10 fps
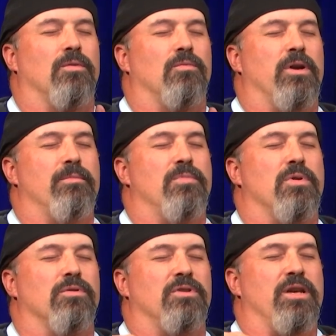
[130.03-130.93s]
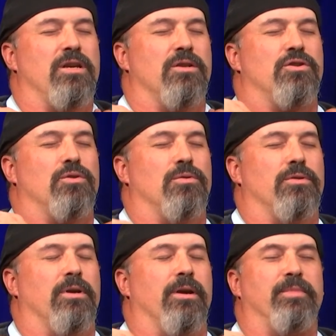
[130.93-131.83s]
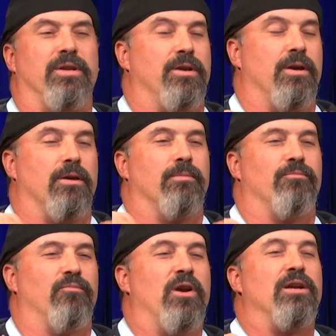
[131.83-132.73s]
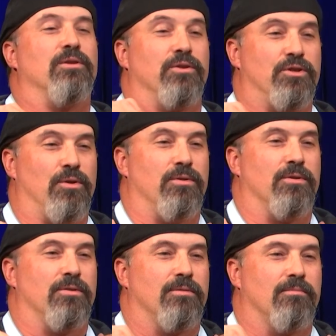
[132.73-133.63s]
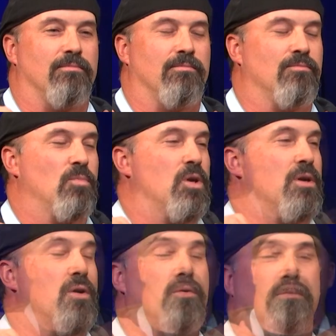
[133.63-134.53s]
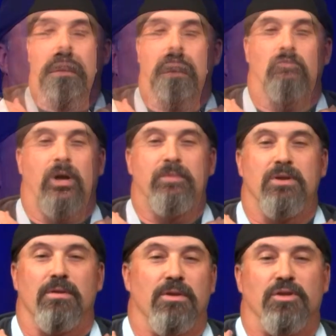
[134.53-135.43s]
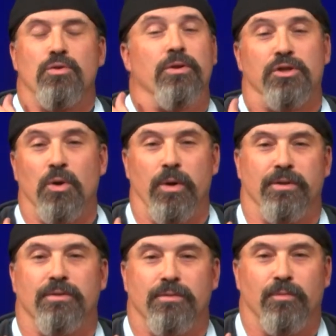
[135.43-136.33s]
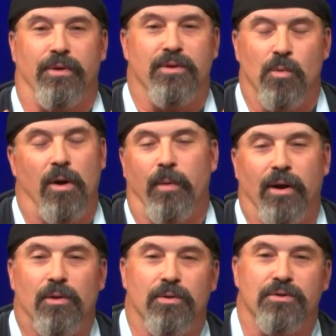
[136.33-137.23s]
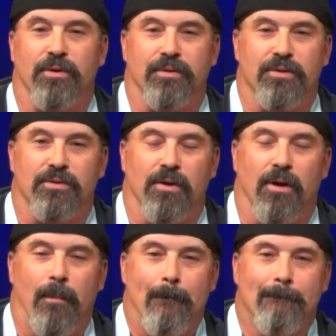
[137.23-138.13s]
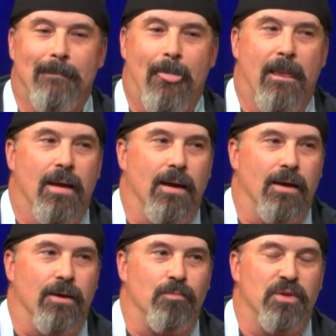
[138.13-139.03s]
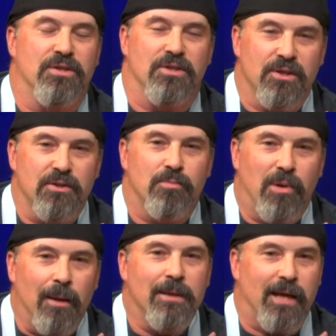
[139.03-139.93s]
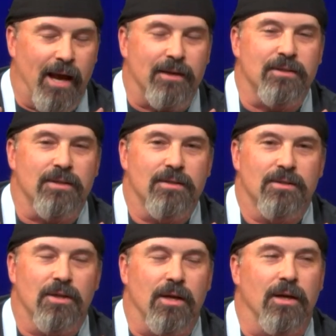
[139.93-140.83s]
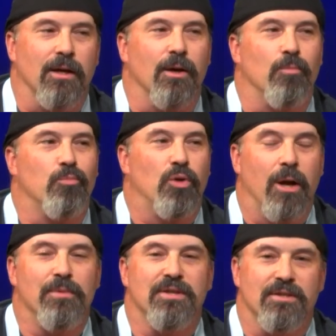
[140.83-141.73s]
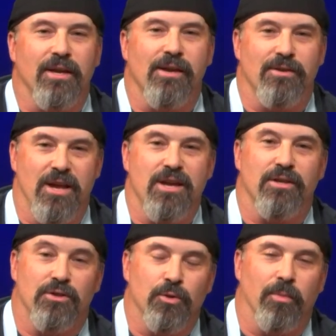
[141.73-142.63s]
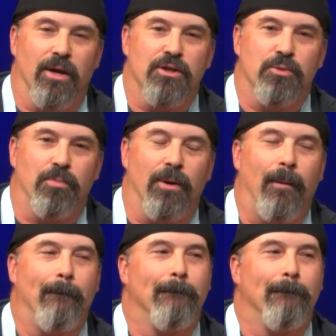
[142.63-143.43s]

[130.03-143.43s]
Rub those naked shoulders, regular shoulders. I mean, it's your choice whether you want to wear clothes during this or not. This is public access, probably saying naked too much, but